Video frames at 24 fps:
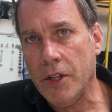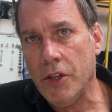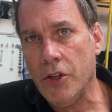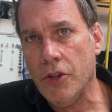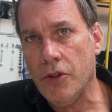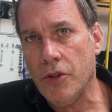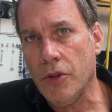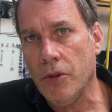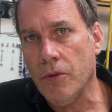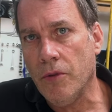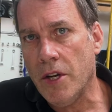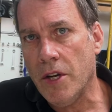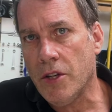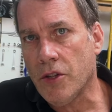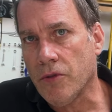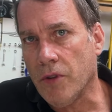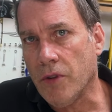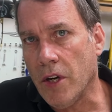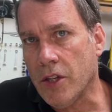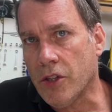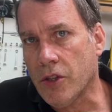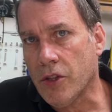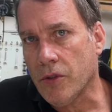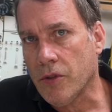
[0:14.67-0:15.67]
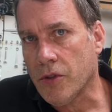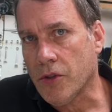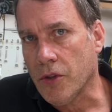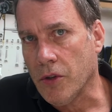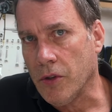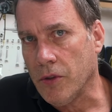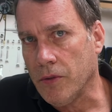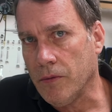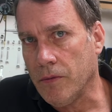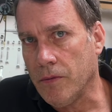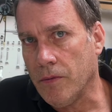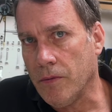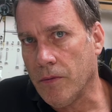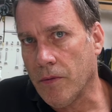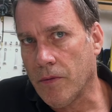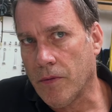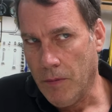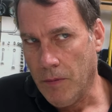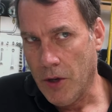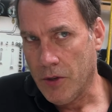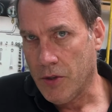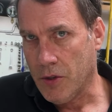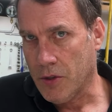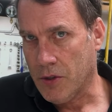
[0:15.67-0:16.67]
you do restorations on
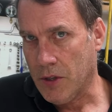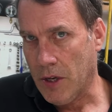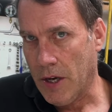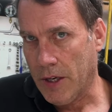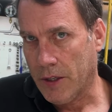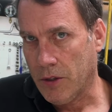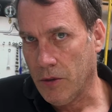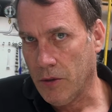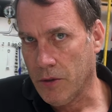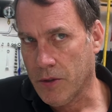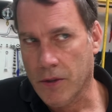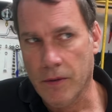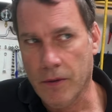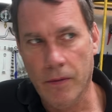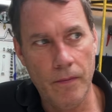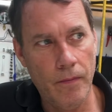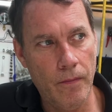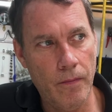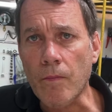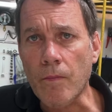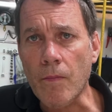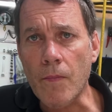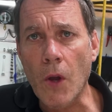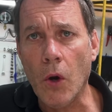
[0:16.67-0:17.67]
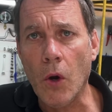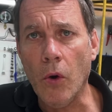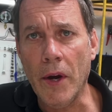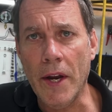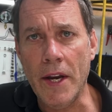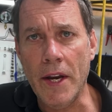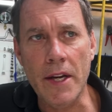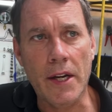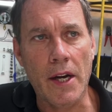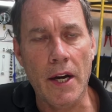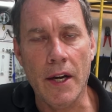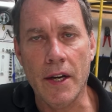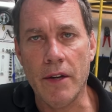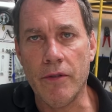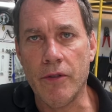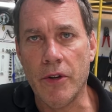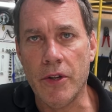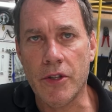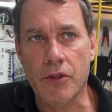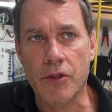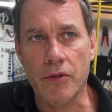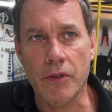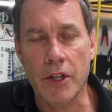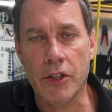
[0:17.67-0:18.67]
motorcycles, or any kind of
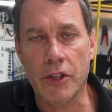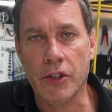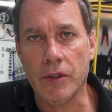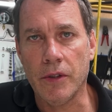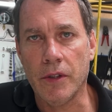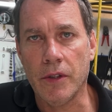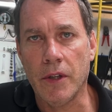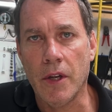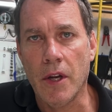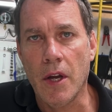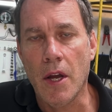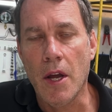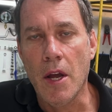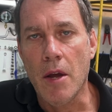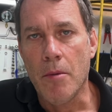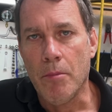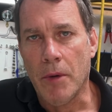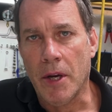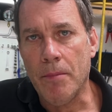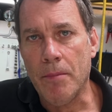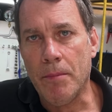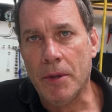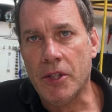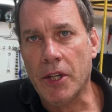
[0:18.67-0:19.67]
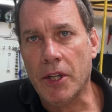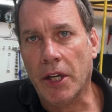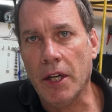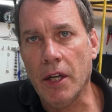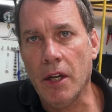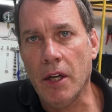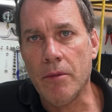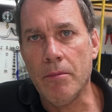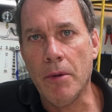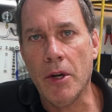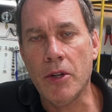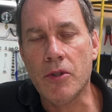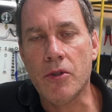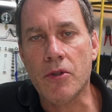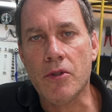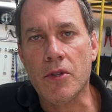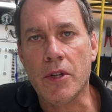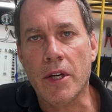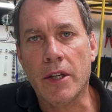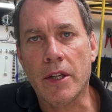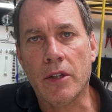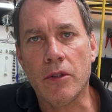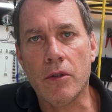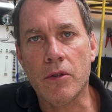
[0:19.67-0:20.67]
restoration, but in particular
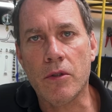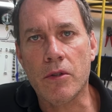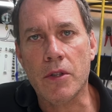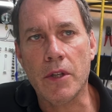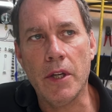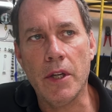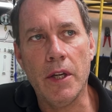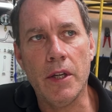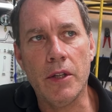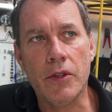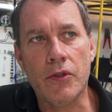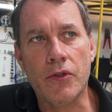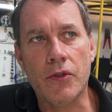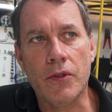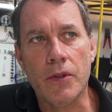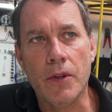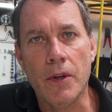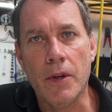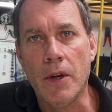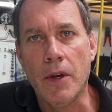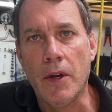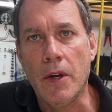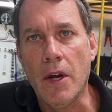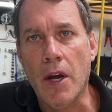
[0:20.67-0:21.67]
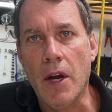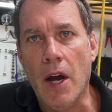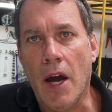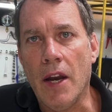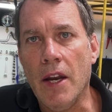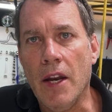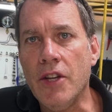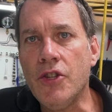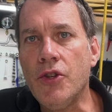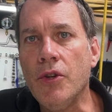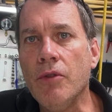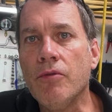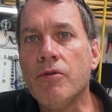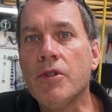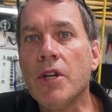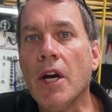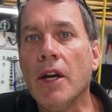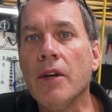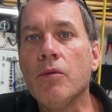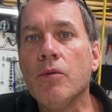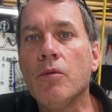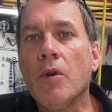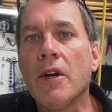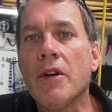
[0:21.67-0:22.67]
motorcycles, is unless you've
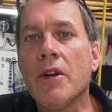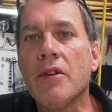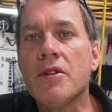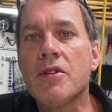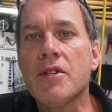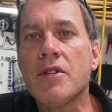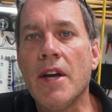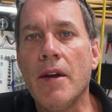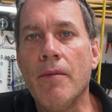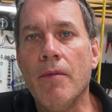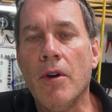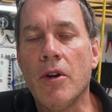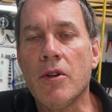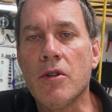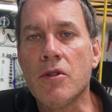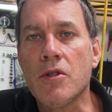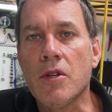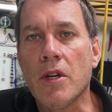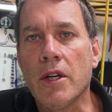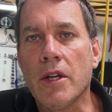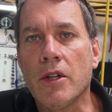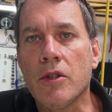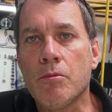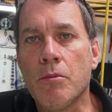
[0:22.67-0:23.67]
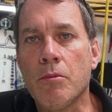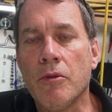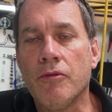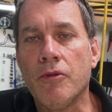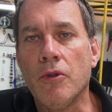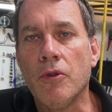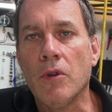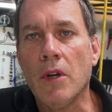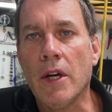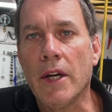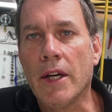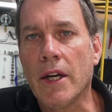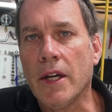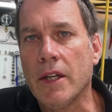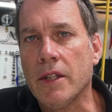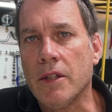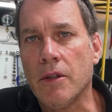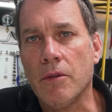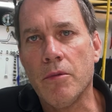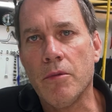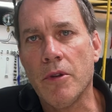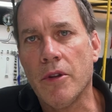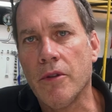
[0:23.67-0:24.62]
done one of the same motorcycles before, like I did with